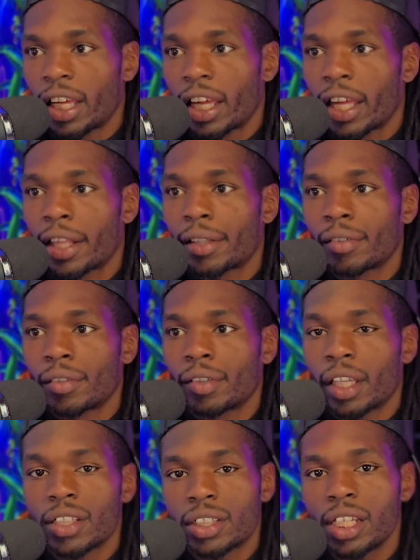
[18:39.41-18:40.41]
and
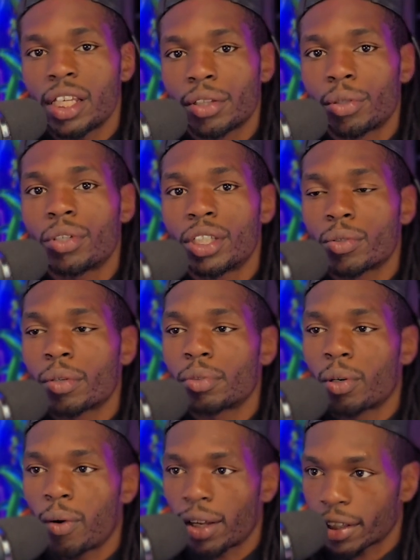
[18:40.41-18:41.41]
they can see it through these
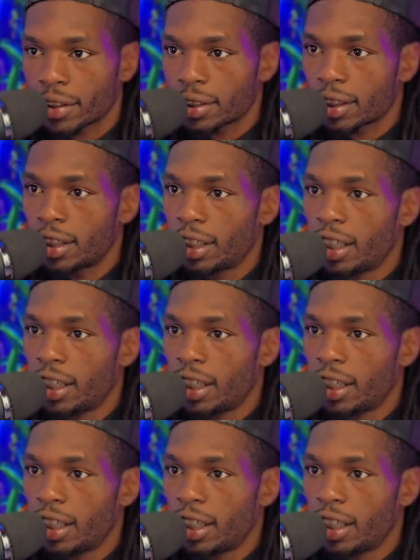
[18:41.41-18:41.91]
crypto wallets.